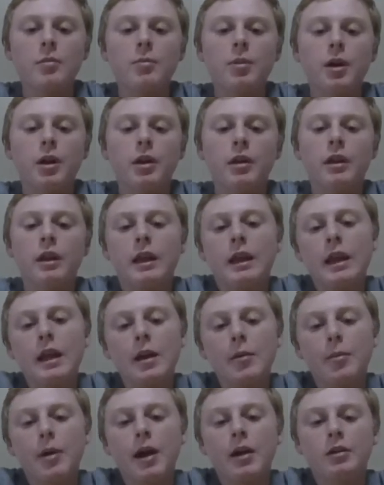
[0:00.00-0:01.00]
but they
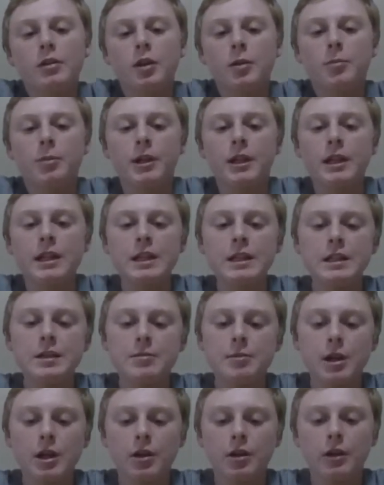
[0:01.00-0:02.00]
can't pass up an easy
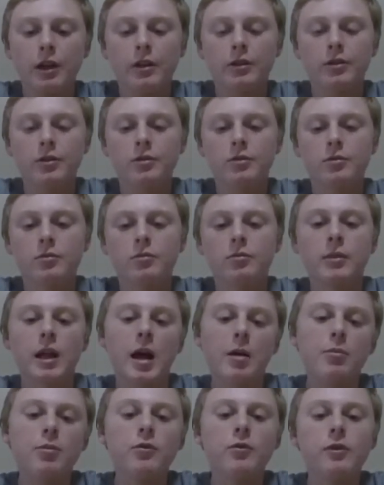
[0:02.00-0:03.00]
meal that's
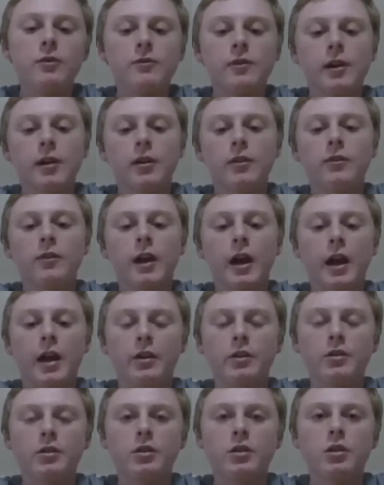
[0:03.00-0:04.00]
not moving very
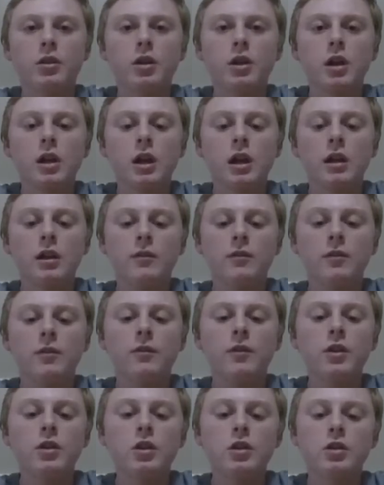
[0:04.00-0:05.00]
fast. And if you
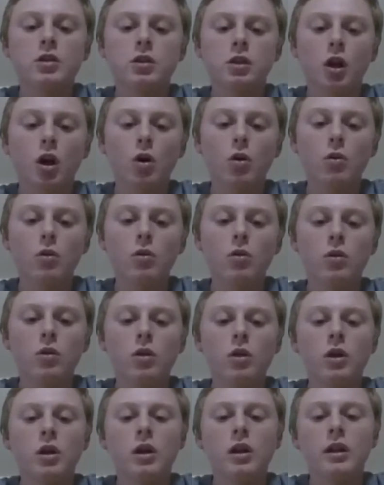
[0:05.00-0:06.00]
fish it slow,
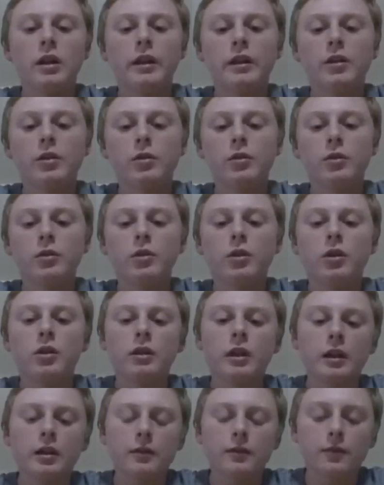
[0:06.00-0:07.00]
like you
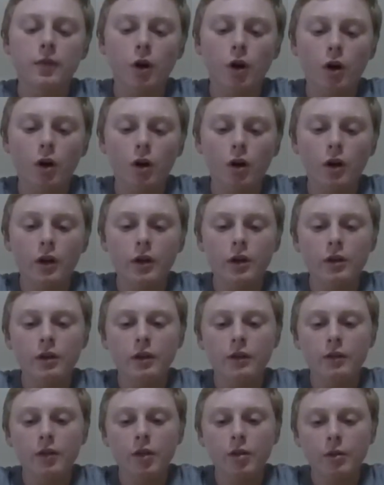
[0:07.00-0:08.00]
let it fall and then you
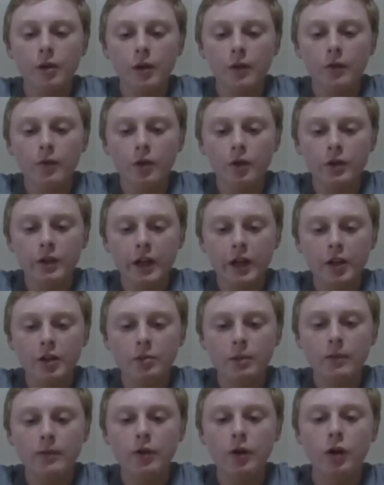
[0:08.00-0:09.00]
give it 3 or 4 seconds
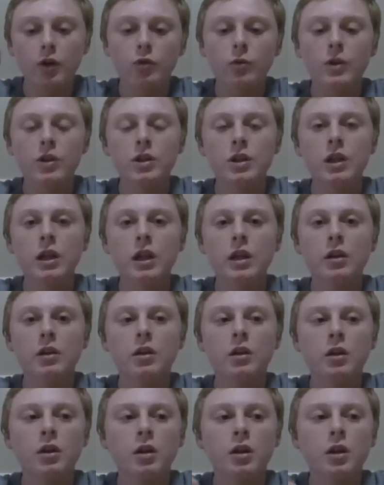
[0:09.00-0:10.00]
before you twitch it again,